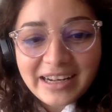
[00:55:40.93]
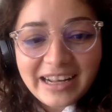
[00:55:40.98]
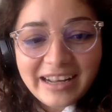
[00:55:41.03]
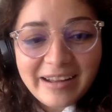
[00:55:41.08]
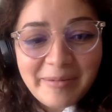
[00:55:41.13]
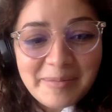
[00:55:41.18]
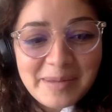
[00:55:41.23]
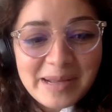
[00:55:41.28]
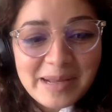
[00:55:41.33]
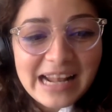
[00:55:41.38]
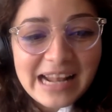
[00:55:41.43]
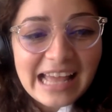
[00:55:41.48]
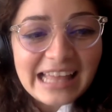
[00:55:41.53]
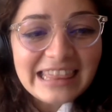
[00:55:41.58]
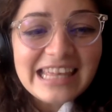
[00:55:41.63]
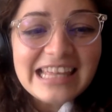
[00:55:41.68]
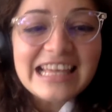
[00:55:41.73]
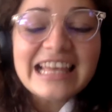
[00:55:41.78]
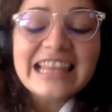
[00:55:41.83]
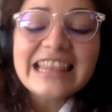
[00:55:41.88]
I mean, I
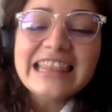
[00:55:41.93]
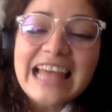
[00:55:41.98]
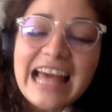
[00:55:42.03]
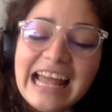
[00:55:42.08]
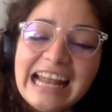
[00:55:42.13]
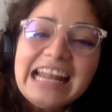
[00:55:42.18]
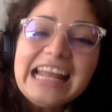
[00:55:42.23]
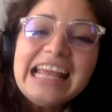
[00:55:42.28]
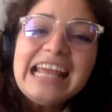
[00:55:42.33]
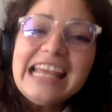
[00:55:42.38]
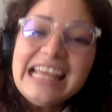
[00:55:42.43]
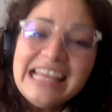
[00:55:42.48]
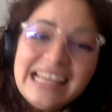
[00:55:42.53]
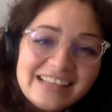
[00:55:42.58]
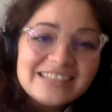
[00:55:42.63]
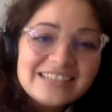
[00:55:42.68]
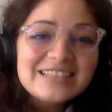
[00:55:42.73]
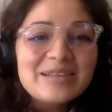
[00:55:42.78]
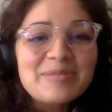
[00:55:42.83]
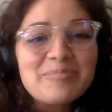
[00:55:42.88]
think that
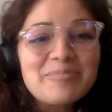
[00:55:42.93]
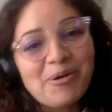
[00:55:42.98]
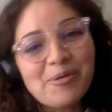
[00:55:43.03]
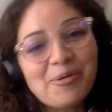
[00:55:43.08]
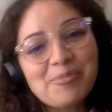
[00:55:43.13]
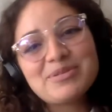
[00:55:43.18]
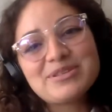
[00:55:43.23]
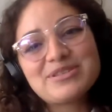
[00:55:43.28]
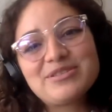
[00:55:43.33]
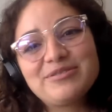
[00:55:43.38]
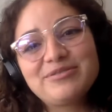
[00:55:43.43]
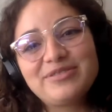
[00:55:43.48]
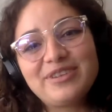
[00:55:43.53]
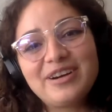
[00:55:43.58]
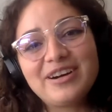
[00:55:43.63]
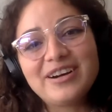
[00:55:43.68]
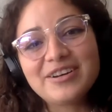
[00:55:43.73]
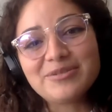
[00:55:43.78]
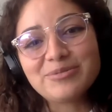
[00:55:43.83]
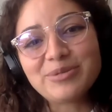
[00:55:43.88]
is the purpose of
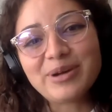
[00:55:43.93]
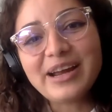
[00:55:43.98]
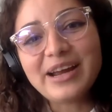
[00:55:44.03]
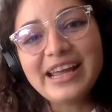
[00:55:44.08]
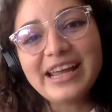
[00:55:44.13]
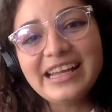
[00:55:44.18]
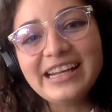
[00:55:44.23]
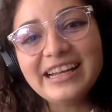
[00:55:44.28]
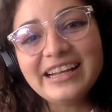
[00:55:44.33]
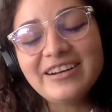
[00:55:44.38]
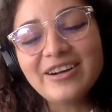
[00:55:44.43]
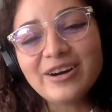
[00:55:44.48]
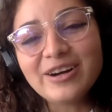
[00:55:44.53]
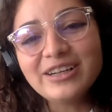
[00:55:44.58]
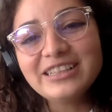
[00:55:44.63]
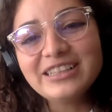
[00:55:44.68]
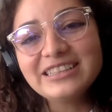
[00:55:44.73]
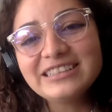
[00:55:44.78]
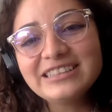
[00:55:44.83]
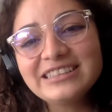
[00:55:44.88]
art, right? And
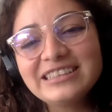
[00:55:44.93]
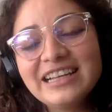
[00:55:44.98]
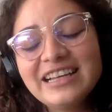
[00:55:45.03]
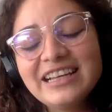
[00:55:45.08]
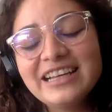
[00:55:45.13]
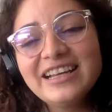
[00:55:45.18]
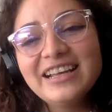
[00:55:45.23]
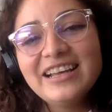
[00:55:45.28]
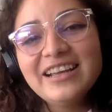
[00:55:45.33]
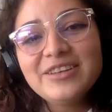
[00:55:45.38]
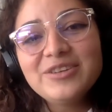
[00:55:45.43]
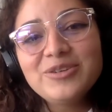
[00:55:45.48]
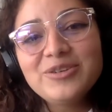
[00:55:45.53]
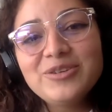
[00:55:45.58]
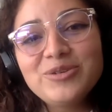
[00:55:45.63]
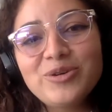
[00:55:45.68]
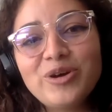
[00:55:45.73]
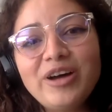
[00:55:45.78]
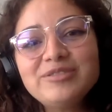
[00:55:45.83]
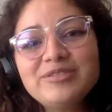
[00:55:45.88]
artists, you
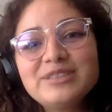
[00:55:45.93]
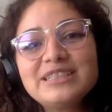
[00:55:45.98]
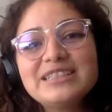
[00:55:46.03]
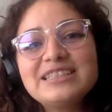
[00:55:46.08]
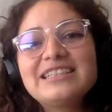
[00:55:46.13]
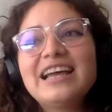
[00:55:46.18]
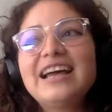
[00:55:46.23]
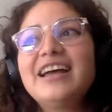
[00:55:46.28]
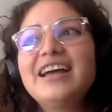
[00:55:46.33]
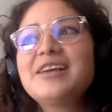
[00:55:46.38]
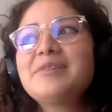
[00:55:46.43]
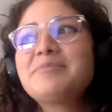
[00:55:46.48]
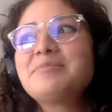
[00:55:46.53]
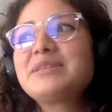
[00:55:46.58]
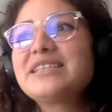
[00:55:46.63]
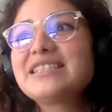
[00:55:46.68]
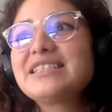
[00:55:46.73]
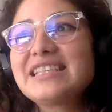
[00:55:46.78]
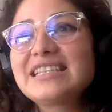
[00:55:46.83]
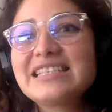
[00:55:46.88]
know,
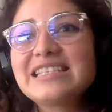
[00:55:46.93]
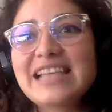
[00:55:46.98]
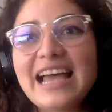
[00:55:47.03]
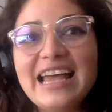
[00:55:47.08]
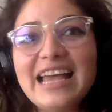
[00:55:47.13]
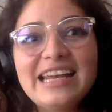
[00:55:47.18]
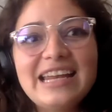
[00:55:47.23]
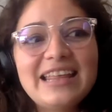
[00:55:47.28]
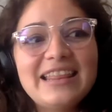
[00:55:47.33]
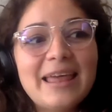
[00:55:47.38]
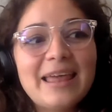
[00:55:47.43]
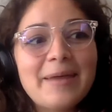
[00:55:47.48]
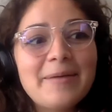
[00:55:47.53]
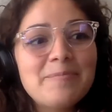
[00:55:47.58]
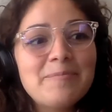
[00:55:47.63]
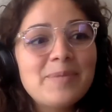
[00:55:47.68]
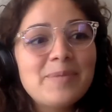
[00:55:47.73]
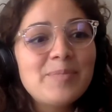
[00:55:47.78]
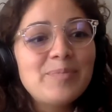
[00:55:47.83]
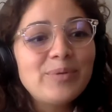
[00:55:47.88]
oftentimes in society,
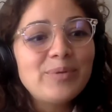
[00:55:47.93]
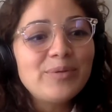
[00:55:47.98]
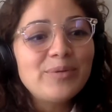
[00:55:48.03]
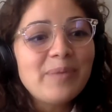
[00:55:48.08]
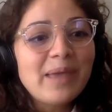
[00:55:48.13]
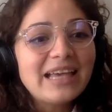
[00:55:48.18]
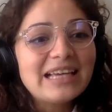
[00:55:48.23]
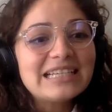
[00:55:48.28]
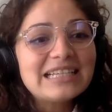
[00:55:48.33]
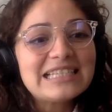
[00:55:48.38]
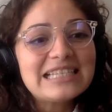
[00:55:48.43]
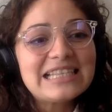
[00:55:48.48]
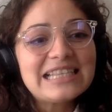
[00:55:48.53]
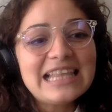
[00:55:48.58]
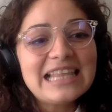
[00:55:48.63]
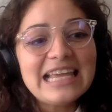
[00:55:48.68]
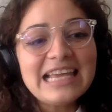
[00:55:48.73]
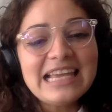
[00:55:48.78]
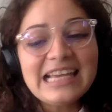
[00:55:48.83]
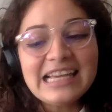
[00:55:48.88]
people make us
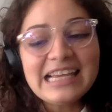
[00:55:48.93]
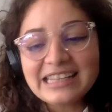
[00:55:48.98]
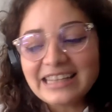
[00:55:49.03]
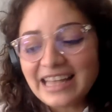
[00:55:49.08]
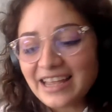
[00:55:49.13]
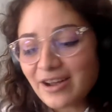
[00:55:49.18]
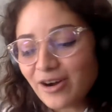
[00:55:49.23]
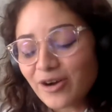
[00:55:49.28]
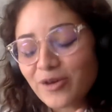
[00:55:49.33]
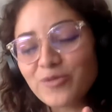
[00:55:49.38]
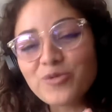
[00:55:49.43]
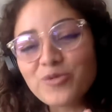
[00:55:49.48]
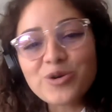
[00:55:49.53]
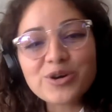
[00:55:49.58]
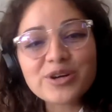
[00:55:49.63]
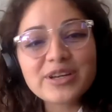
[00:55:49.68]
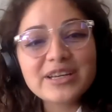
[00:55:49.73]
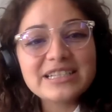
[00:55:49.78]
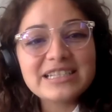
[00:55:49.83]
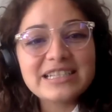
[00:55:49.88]
think like our
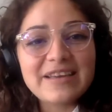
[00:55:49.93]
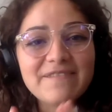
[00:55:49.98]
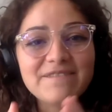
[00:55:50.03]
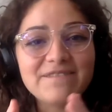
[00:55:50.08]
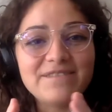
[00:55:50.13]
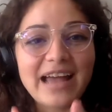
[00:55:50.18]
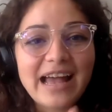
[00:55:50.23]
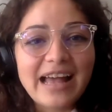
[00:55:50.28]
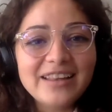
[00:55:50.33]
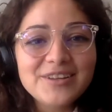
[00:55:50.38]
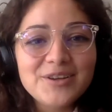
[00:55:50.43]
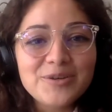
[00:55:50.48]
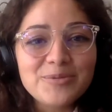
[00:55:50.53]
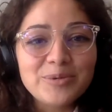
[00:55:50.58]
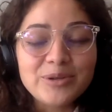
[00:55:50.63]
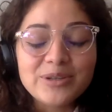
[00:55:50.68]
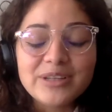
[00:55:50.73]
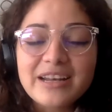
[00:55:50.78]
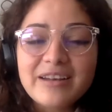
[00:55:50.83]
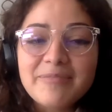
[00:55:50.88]
work is
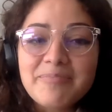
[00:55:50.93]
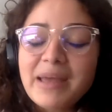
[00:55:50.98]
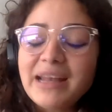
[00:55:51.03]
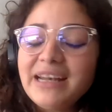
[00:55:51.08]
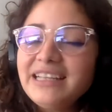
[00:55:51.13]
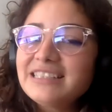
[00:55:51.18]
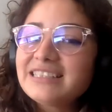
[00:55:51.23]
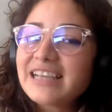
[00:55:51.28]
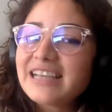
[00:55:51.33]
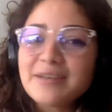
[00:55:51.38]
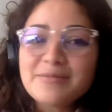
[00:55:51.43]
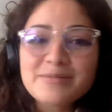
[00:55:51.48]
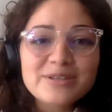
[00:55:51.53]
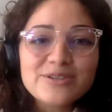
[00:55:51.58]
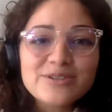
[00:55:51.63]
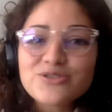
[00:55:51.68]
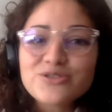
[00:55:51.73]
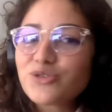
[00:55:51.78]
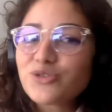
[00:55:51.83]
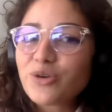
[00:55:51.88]
invaluable. And many times
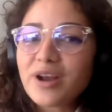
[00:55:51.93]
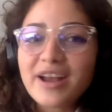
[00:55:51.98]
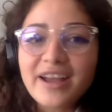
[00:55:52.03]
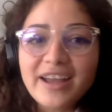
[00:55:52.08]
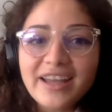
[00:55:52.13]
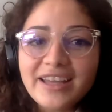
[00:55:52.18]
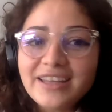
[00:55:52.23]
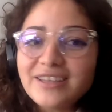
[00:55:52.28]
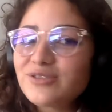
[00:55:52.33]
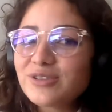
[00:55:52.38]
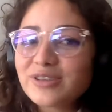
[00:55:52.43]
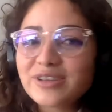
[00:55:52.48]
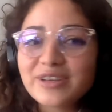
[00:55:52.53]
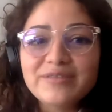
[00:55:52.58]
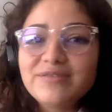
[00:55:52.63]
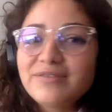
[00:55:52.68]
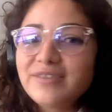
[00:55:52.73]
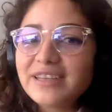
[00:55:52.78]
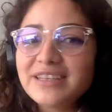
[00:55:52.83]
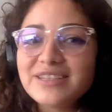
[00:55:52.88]
they'll try to
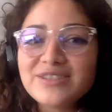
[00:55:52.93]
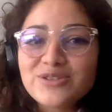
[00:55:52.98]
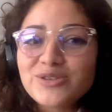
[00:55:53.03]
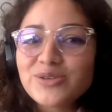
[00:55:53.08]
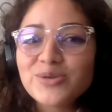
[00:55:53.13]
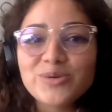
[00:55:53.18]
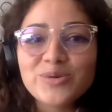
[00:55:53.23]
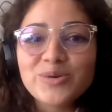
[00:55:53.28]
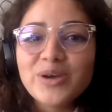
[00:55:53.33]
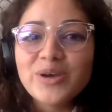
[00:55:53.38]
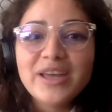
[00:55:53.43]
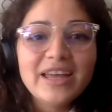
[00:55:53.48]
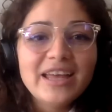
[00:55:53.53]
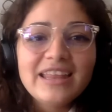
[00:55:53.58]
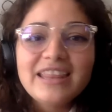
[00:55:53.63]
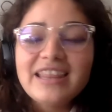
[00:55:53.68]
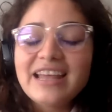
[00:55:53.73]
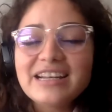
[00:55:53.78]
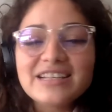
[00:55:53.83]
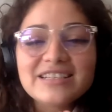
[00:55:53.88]
convince you
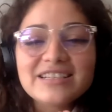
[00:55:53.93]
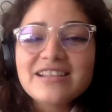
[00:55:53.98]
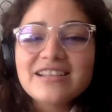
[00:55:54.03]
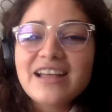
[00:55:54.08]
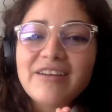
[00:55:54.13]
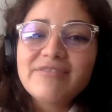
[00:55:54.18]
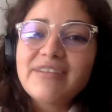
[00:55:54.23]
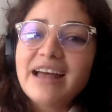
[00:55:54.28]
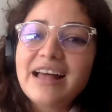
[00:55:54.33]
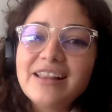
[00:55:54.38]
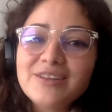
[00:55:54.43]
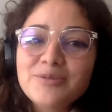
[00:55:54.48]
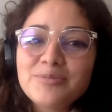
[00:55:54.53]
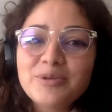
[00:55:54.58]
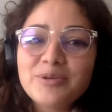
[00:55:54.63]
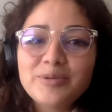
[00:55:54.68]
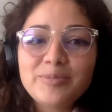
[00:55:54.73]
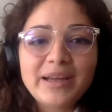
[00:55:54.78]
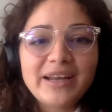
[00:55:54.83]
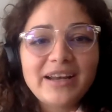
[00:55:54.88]
that it's not
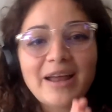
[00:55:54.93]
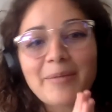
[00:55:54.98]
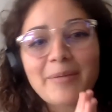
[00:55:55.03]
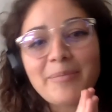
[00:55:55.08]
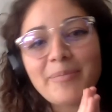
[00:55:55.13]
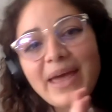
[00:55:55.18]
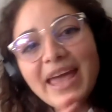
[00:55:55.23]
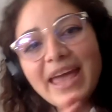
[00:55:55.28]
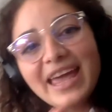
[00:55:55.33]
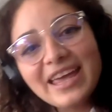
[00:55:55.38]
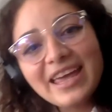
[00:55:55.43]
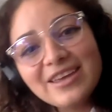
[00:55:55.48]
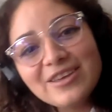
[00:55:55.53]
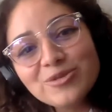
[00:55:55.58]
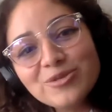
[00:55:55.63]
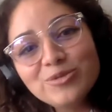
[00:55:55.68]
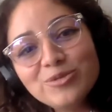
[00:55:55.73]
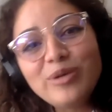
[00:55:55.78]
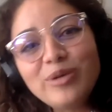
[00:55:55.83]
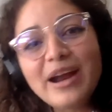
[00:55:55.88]
valuable by not paying
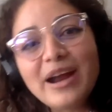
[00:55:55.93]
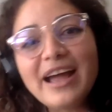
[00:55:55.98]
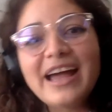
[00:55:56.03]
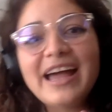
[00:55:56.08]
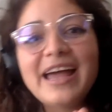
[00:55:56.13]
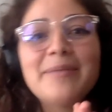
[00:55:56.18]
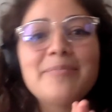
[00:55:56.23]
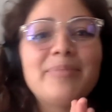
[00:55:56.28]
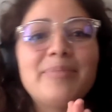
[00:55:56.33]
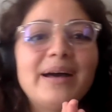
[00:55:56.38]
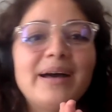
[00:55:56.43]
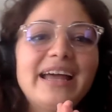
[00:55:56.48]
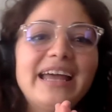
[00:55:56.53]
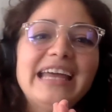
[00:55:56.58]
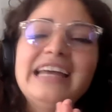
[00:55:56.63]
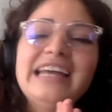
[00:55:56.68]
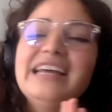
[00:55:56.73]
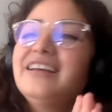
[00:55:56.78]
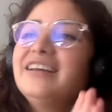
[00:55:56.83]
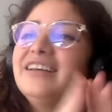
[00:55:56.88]
you right,
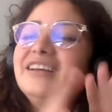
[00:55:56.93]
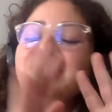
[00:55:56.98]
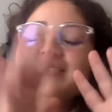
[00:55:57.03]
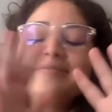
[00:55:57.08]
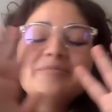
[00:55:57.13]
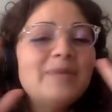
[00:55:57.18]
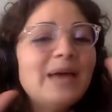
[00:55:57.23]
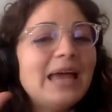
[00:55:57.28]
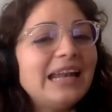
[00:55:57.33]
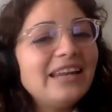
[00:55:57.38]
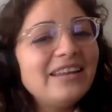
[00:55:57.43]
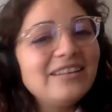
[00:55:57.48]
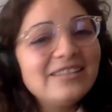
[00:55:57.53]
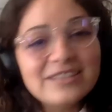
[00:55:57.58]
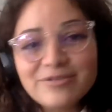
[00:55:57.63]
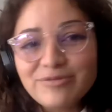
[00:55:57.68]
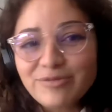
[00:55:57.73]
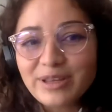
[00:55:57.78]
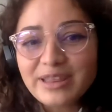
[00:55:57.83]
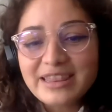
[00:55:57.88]
by many
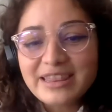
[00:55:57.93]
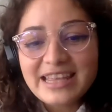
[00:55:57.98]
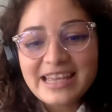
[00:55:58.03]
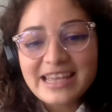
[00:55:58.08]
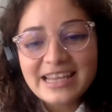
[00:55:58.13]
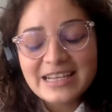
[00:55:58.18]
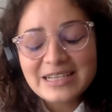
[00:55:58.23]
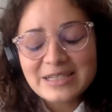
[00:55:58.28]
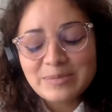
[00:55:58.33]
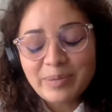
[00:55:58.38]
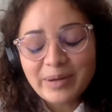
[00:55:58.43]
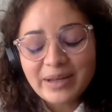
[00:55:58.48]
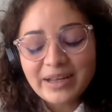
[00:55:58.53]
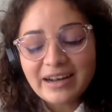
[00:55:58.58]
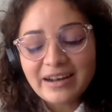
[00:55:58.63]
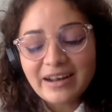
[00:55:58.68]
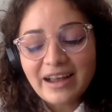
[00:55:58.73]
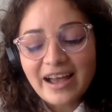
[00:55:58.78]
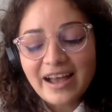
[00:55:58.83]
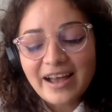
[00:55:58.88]
different things,
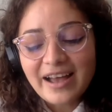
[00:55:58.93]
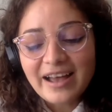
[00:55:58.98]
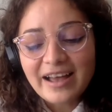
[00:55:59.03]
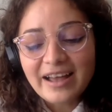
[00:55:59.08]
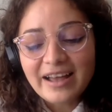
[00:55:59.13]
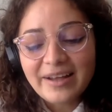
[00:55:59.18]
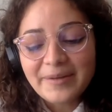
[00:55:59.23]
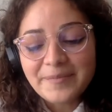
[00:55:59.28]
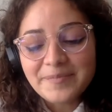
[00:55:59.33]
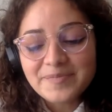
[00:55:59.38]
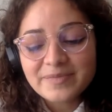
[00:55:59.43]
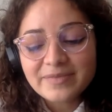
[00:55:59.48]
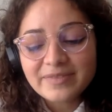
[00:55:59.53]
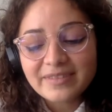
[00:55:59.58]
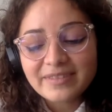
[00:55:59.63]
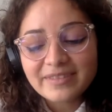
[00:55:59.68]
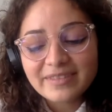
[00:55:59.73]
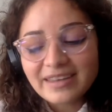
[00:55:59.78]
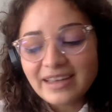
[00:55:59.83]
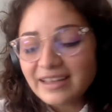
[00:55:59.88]
but
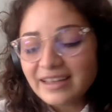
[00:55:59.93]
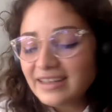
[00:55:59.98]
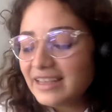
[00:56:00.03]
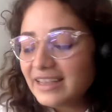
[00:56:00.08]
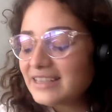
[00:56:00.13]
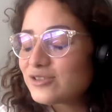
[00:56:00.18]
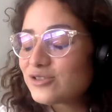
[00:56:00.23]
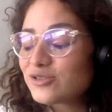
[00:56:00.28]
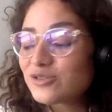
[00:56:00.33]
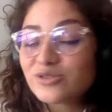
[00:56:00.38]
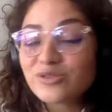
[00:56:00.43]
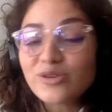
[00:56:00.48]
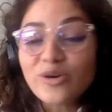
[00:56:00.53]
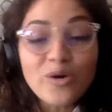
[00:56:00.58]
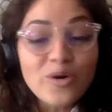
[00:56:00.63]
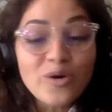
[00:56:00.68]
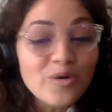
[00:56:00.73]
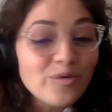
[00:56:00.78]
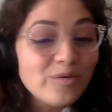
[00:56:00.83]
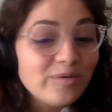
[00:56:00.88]
it's
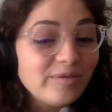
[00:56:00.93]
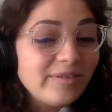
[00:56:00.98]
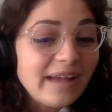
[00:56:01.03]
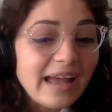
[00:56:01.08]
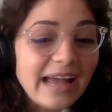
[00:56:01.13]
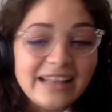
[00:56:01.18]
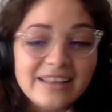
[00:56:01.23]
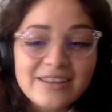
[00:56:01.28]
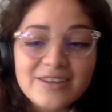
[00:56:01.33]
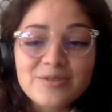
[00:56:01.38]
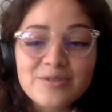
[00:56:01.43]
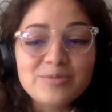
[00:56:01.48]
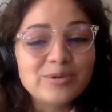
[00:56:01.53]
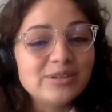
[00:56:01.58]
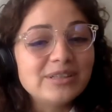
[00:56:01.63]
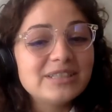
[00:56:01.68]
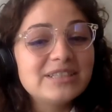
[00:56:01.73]
so valuable.